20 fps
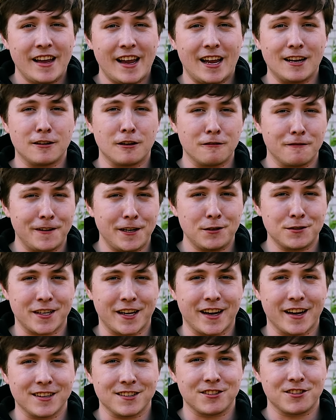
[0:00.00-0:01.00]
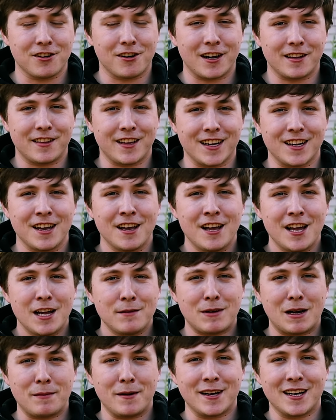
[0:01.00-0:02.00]
and confusing. And so I think
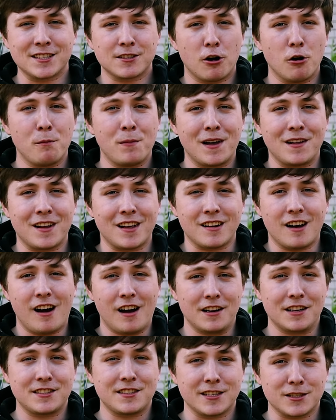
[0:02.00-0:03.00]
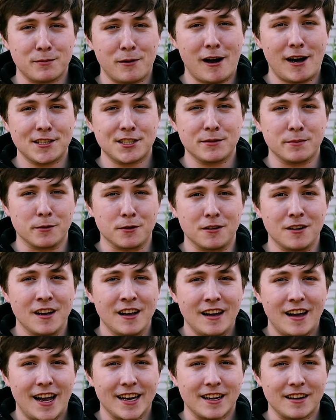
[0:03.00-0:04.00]
by being as open and honest as possible,
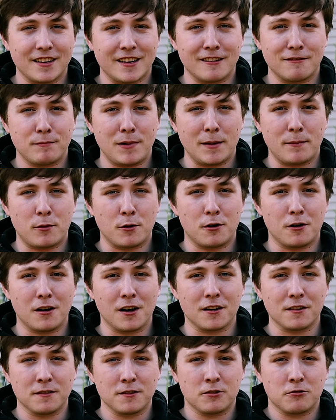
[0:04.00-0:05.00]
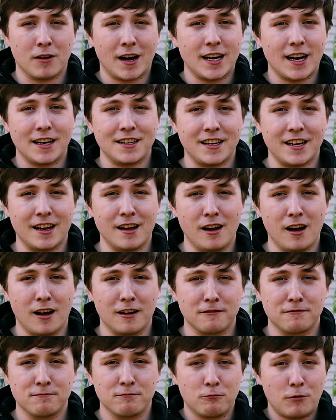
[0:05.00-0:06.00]
I can give people a great idea
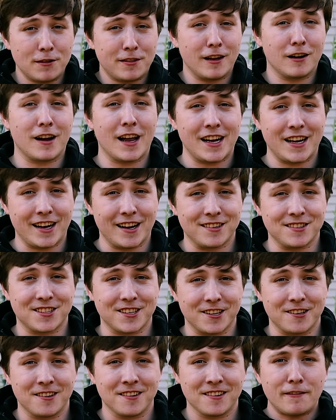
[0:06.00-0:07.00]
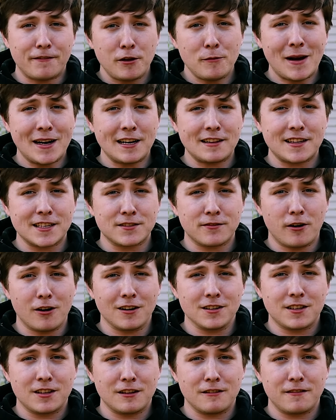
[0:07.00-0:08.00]
of what they're getting into. And if you made it this far
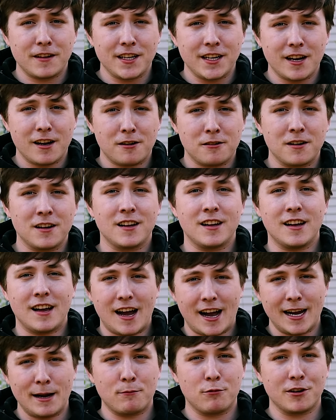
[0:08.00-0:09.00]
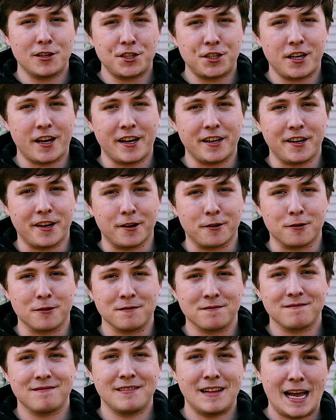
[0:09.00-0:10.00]
into the video, I appreciate you.
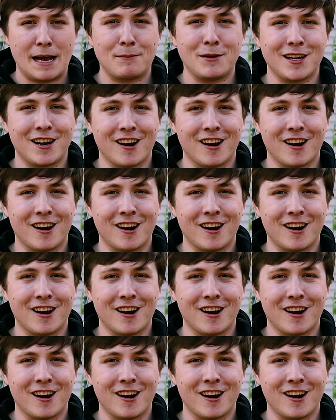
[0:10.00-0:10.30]
Happy